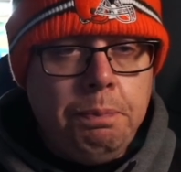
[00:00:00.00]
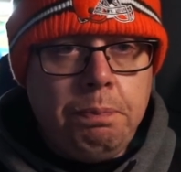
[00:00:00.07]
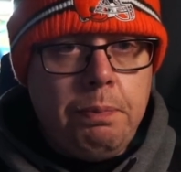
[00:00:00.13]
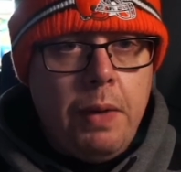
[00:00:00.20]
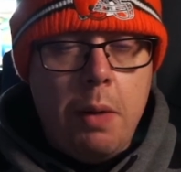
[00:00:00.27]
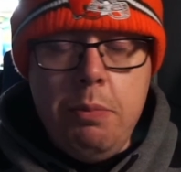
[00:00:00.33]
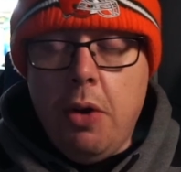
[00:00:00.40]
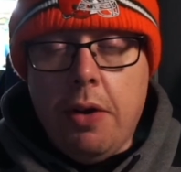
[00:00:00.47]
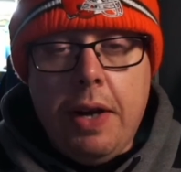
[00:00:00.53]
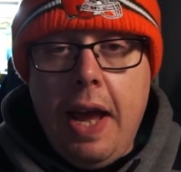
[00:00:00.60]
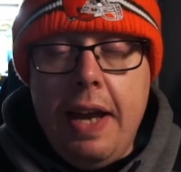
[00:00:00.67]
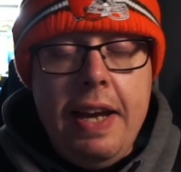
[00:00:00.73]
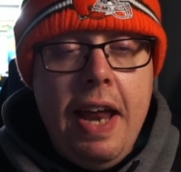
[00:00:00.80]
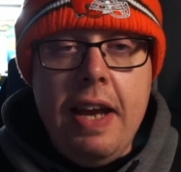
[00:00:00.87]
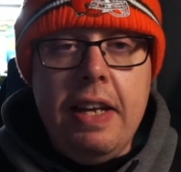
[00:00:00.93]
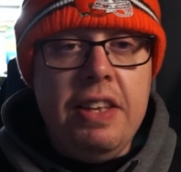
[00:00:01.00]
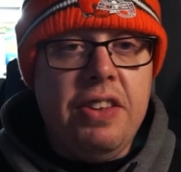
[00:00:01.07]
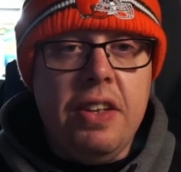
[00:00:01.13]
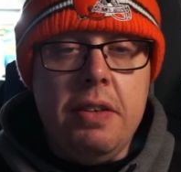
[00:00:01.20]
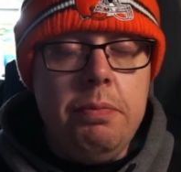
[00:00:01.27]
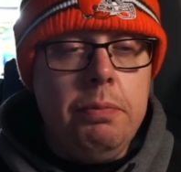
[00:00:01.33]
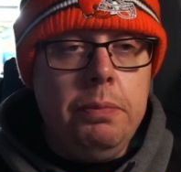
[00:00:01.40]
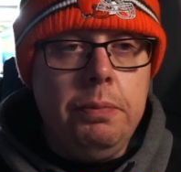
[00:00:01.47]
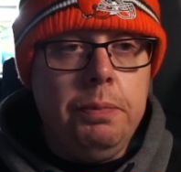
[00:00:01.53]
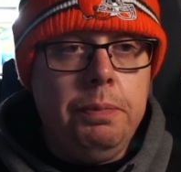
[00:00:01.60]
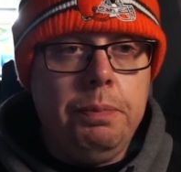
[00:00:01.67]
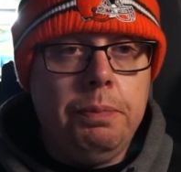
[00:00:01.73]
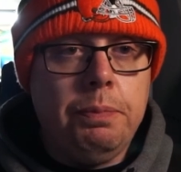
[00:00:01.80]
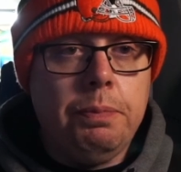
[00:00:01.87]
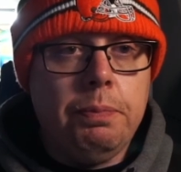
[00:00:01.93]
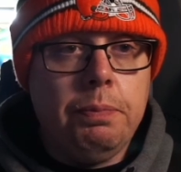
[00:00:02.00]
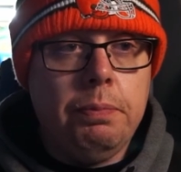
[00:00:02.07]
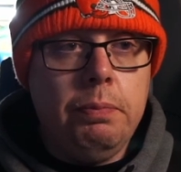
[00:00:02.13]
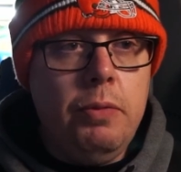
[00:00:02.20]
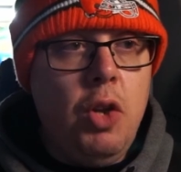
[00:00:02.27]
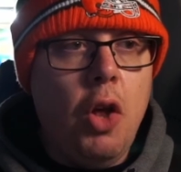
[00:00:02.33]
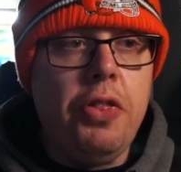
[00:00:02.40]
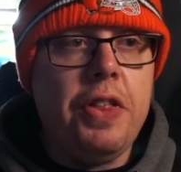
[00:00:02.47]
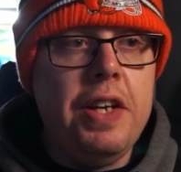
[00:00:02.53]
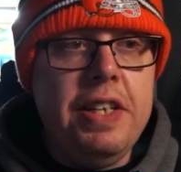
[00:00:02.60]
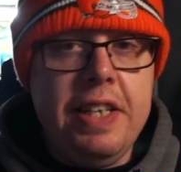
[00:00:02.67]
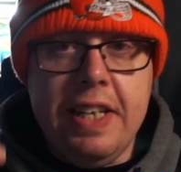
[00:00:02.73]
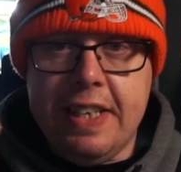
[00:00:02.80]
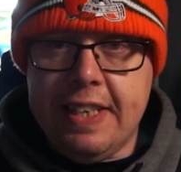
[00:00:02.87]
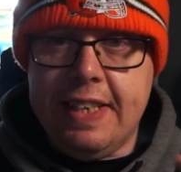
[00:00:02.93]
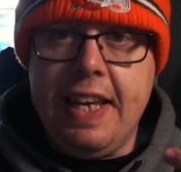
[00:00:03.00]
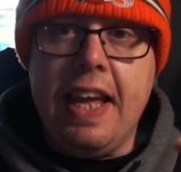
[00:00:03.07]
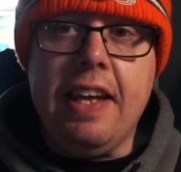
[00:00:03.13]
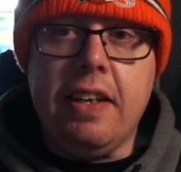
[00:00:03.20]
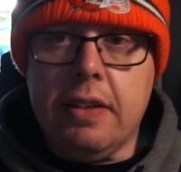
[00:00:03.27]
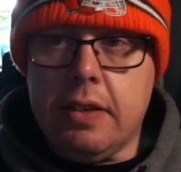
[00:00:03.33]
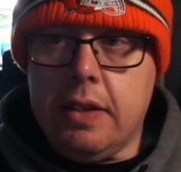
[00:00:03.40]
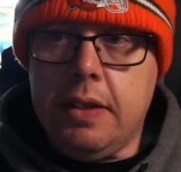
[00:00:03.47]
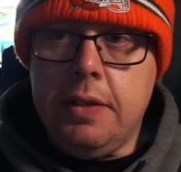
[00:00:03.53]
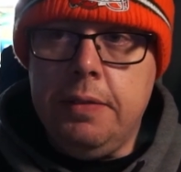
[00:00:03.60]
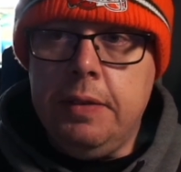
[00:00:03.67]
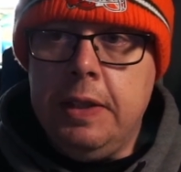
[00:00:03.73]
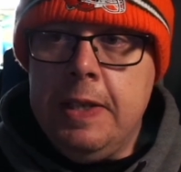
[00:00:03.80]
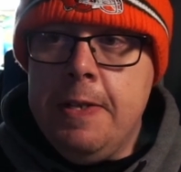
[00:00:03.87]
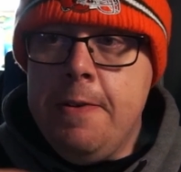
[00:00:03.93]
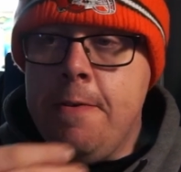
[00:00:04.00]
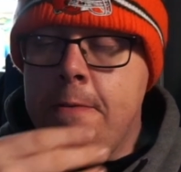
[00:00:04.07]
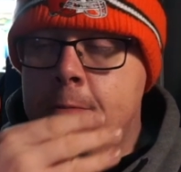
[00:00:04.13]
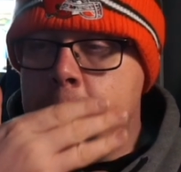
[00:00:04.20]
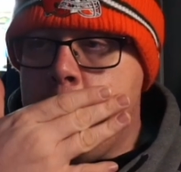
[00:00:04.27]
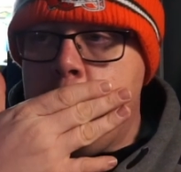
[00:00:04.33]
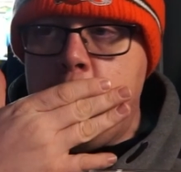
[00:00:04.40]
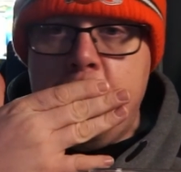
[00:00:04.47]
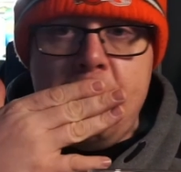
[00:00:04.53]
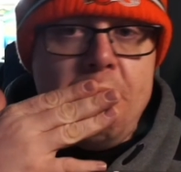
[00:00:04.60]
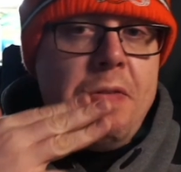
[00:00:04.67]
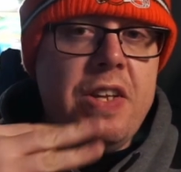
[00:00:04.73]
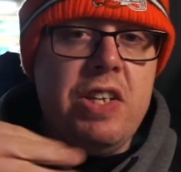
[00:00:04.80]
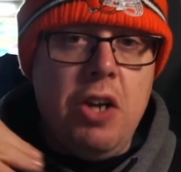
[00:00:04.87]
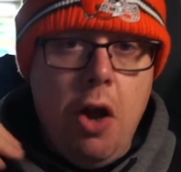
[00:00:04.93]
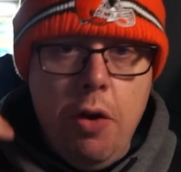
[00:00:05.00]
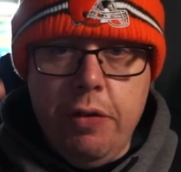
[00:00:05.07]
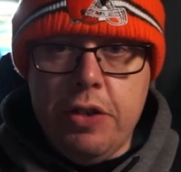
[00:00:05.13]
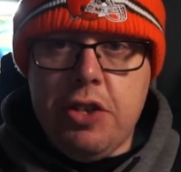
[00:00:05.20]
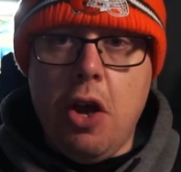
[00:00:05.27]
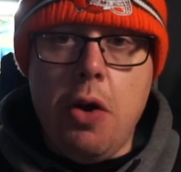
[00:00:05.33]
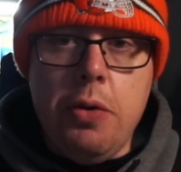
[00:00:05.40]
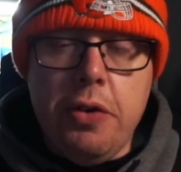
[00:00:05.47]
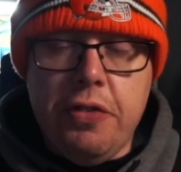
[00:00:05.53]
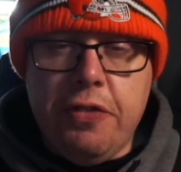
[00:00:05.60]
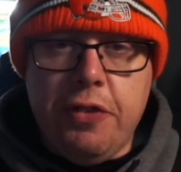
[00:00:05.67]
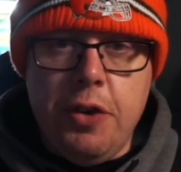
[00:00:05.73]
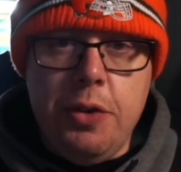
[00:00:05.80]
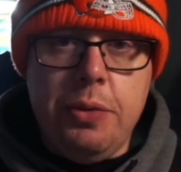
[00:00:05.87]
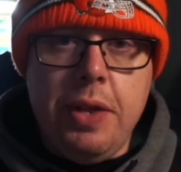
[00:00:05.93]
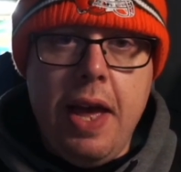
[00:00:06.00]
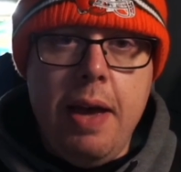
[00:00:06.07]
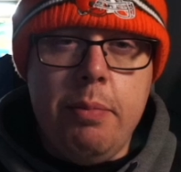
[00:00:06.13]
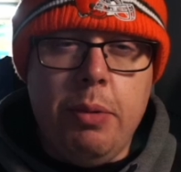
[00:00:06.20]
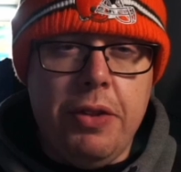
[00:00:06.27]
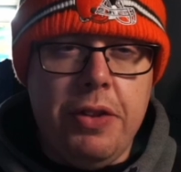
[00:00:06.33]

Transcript: I'm not getting anything. Nothing distinct. There's an overtone of fruit there, but the